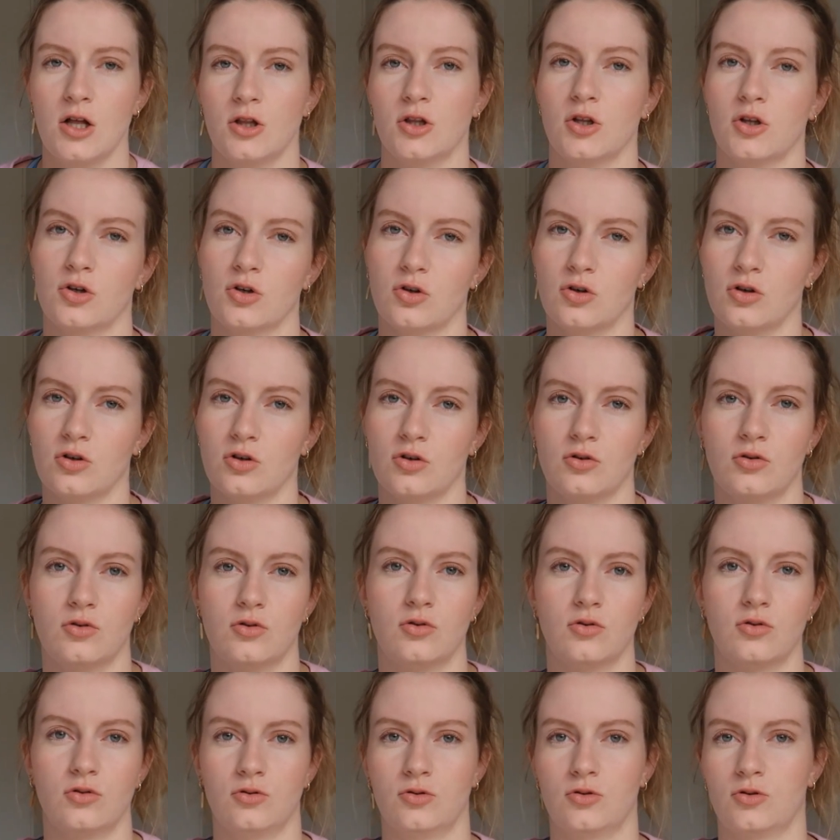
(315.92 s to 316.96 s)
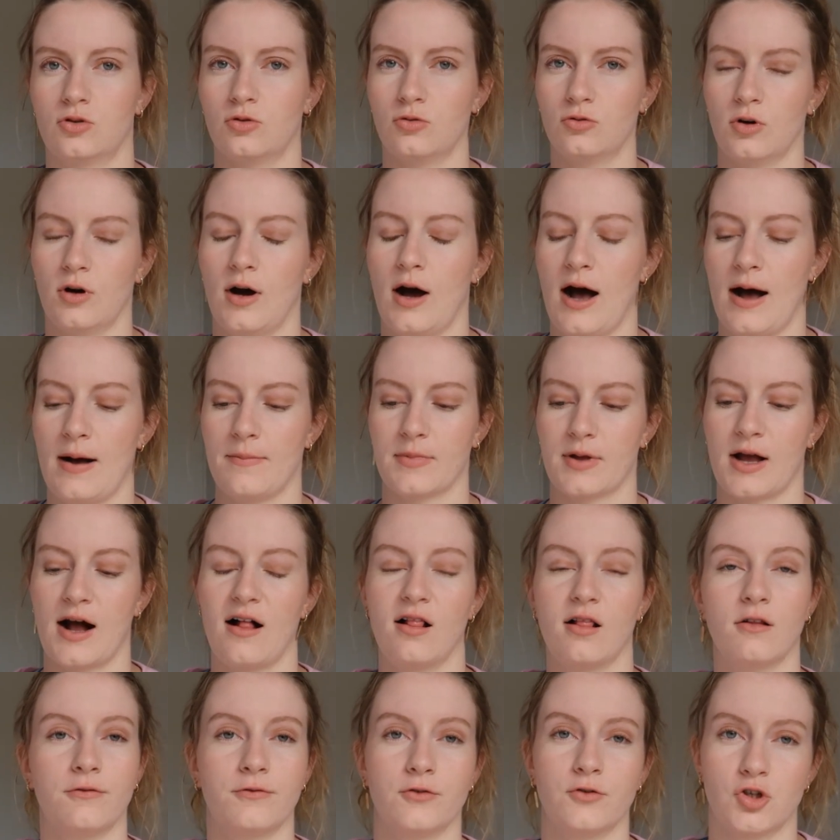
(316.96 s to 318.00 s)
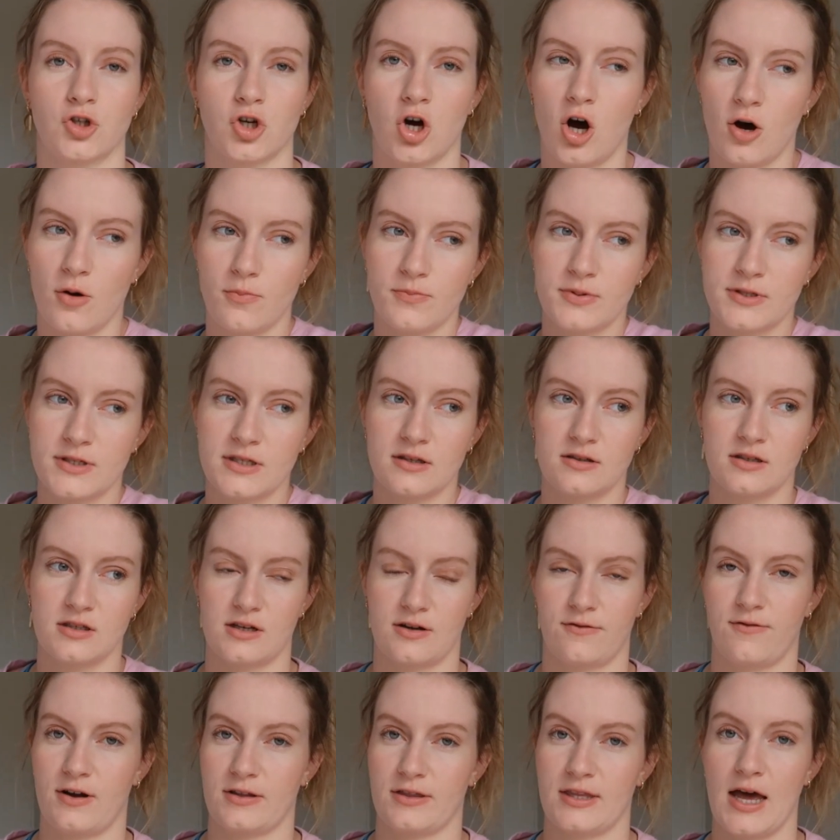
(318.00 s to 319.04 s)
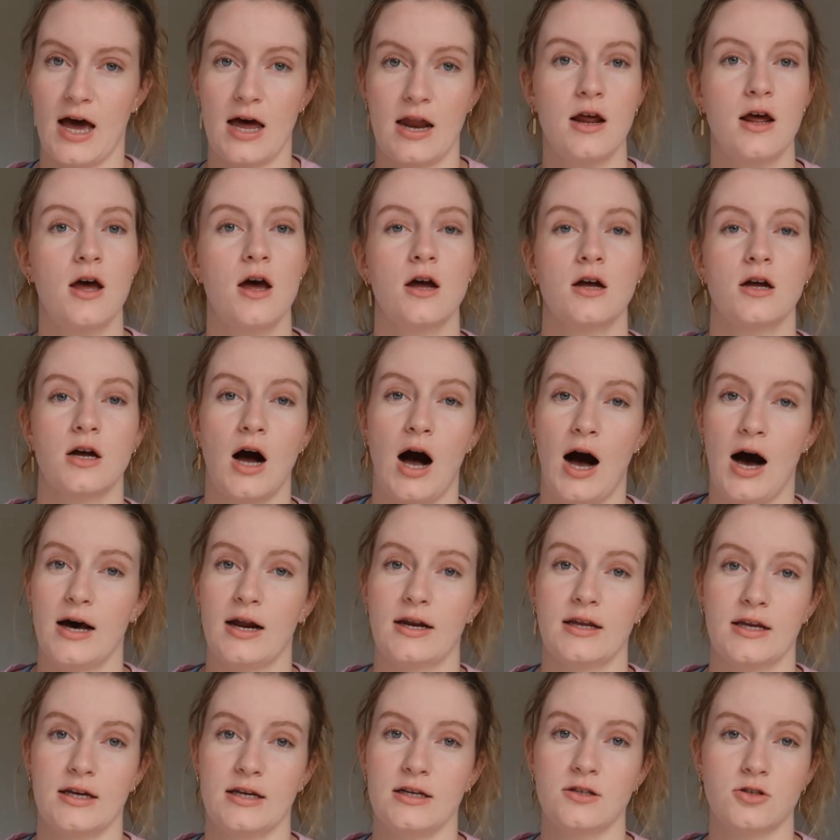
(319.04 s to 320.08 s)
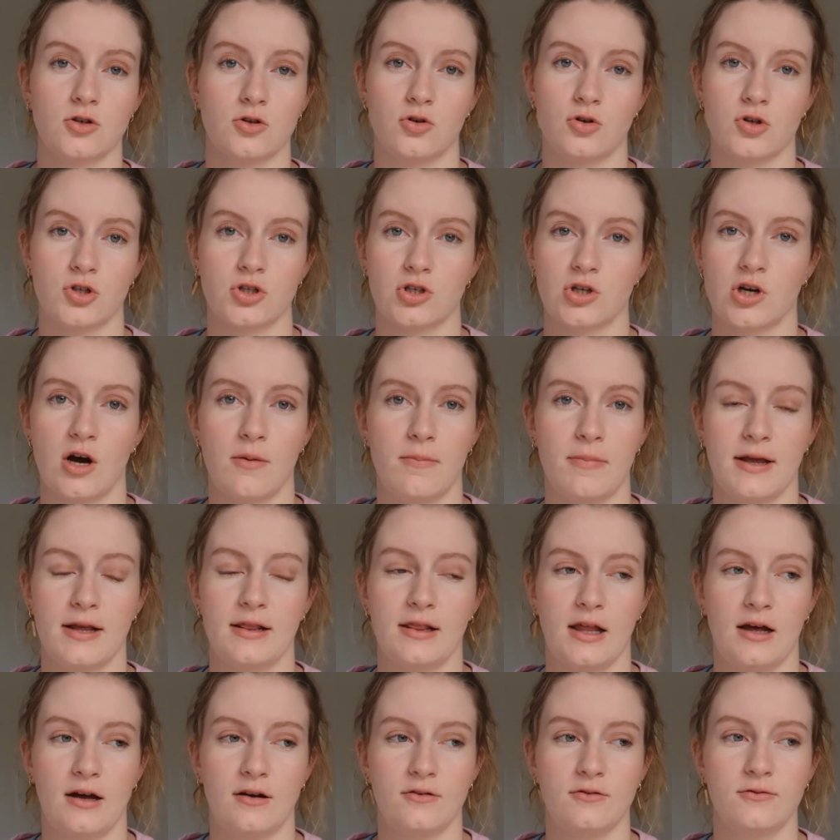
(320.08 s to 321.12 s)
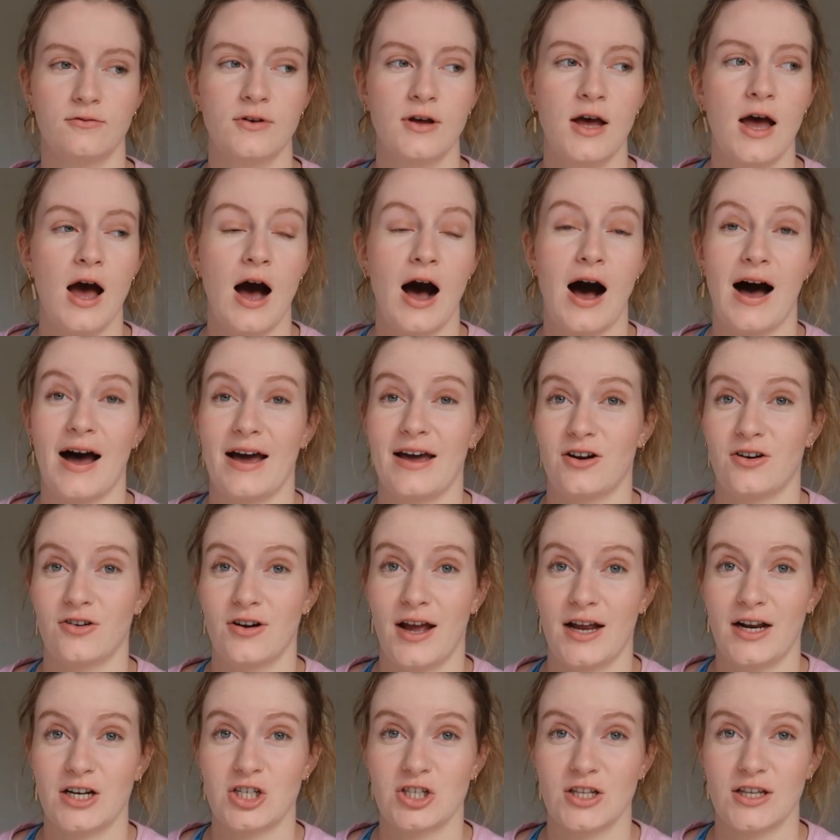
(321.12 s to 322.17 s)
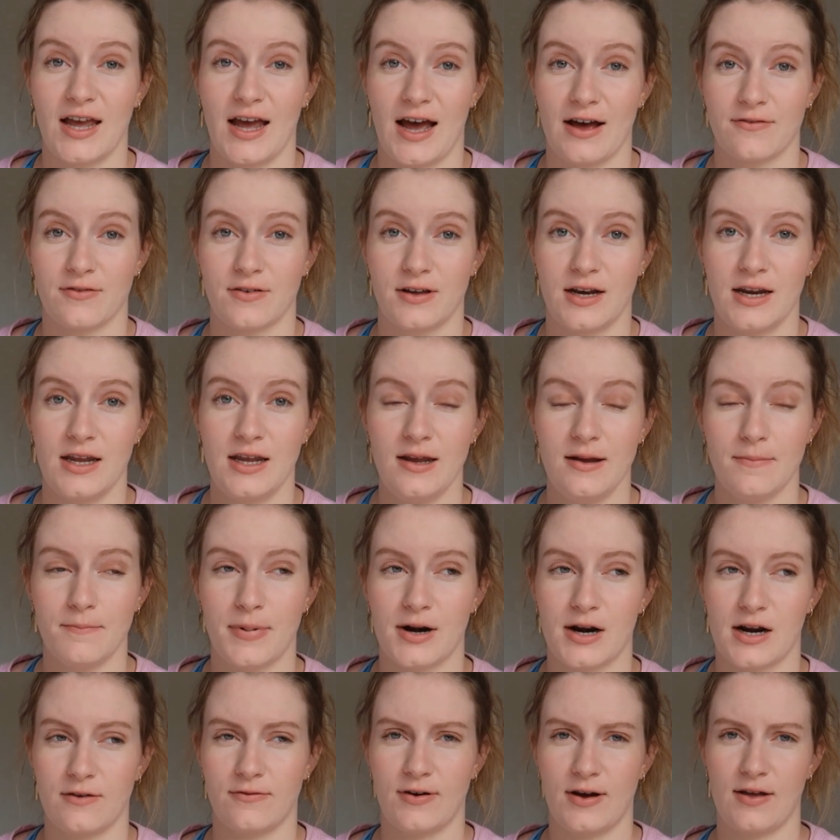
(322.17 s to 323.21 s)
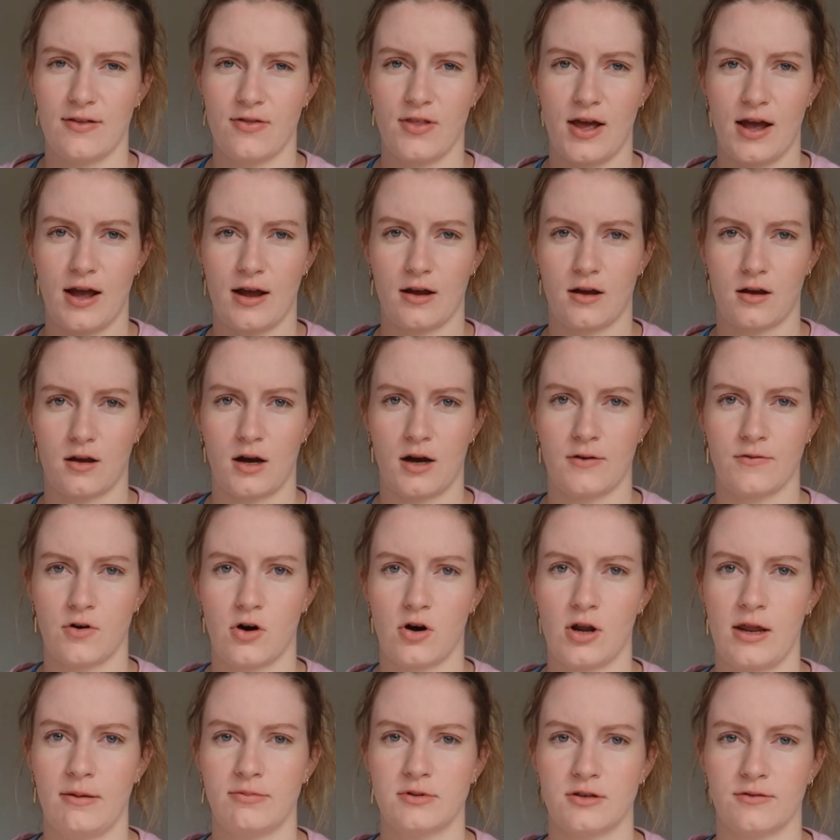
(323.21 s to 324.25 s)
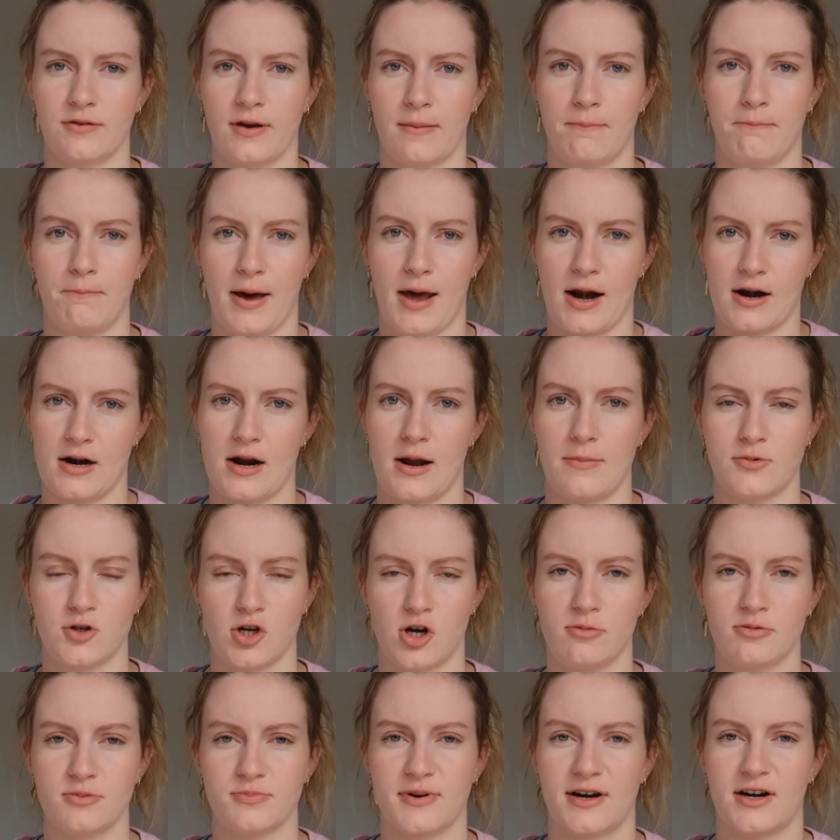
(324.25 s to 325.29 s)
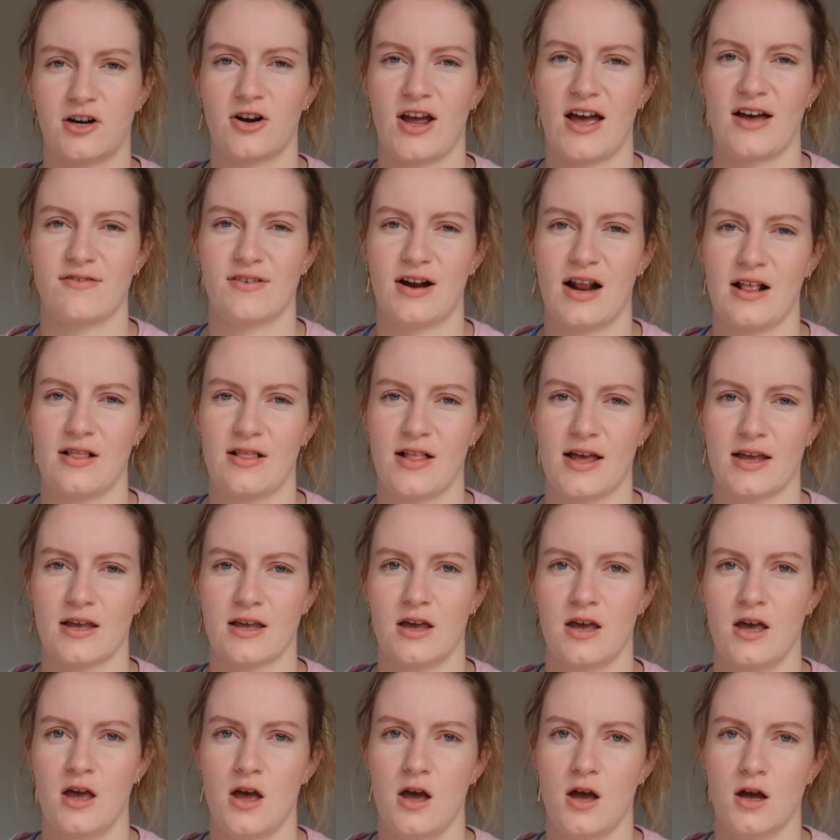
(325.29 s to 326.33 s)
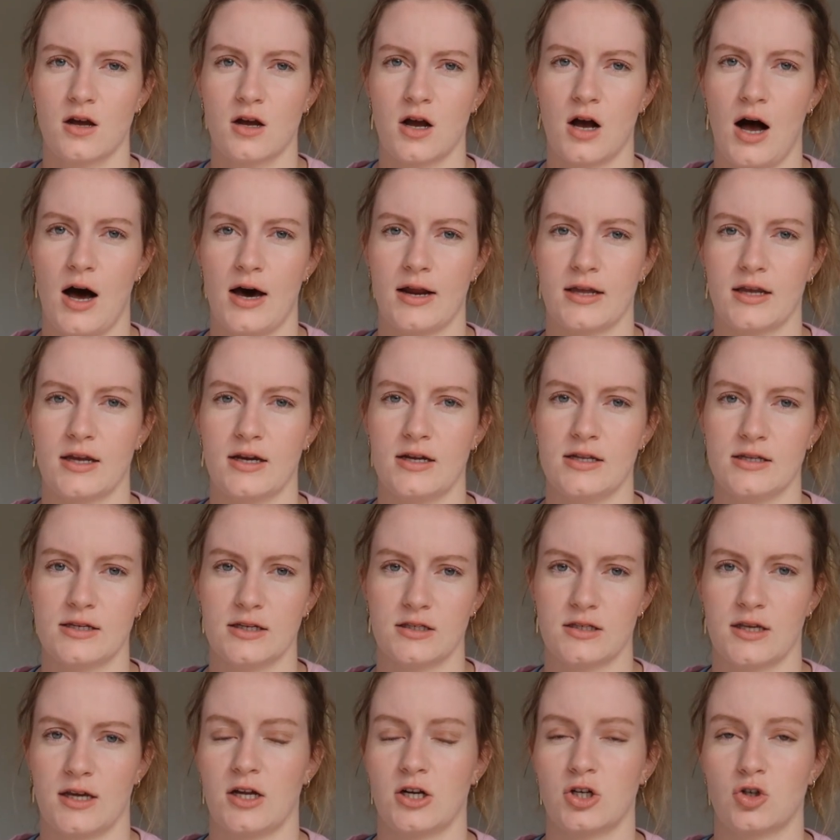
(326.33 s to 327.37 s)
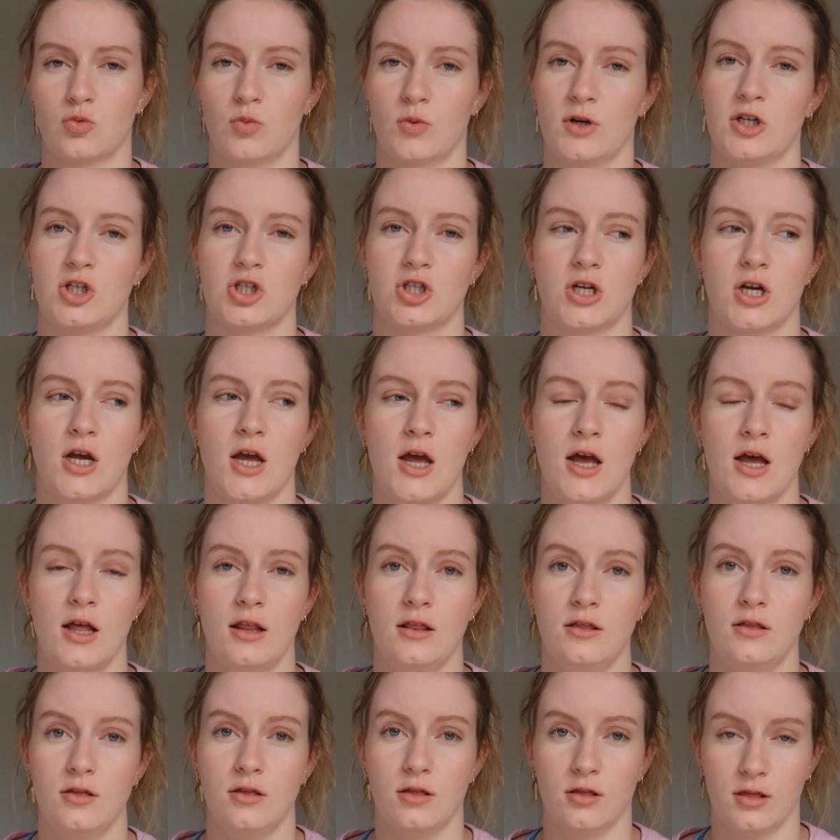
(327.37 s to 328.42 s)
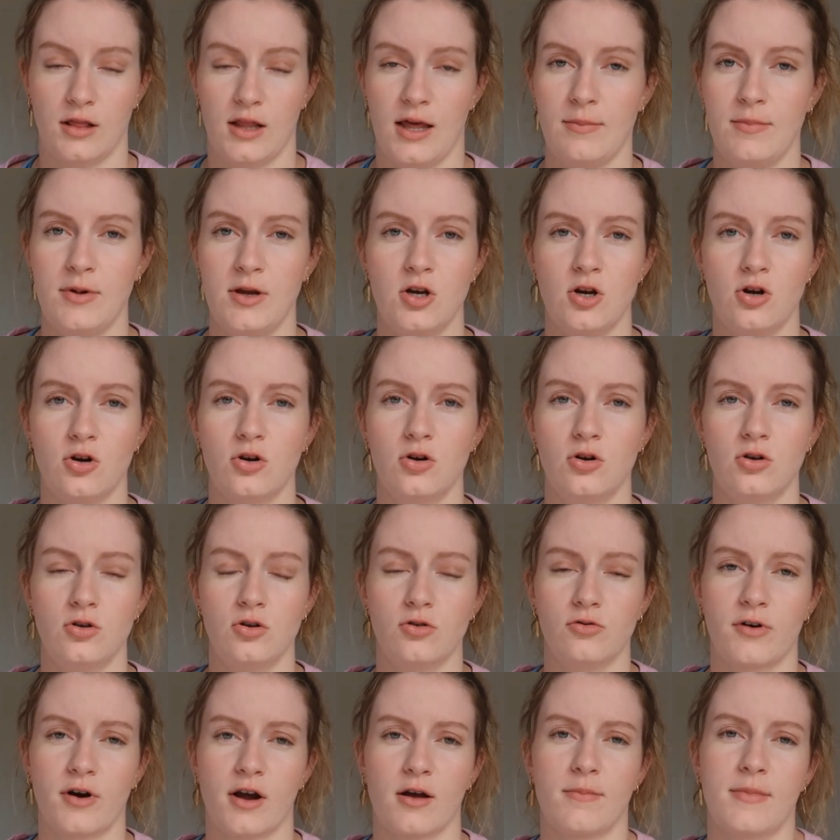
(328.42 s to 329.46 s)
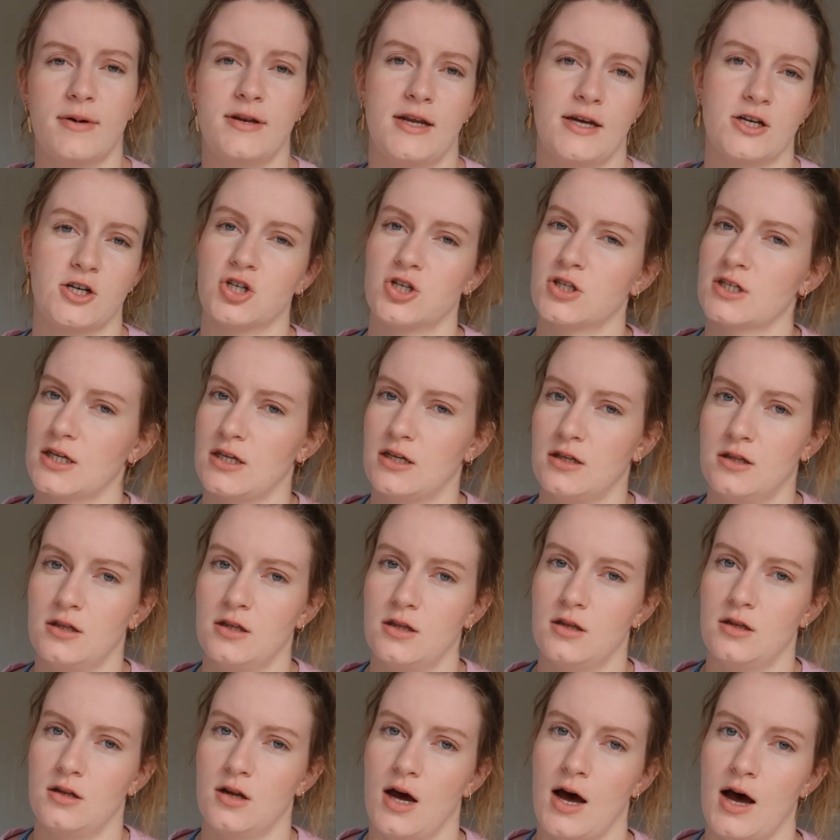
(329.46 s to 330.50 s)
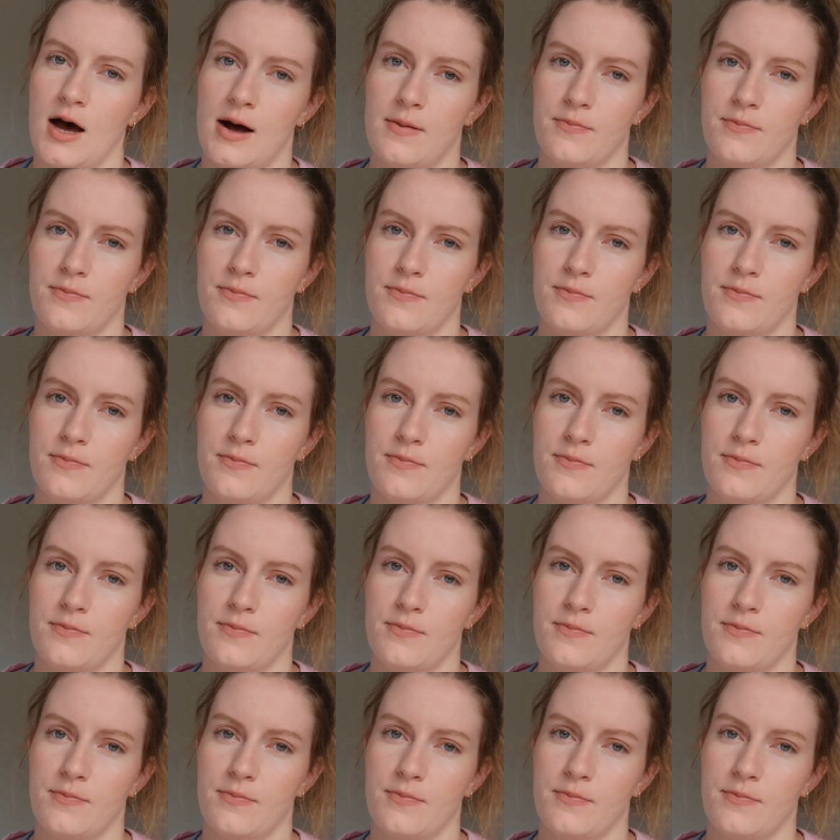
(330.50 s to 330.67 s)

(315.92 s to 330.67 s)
little colorful tops, stuff like that. Cardigans also a big love. I don't actually have any, but I've got heaps of like button up tops, but I don't have any like cardigans as such, which let me know your recommendations in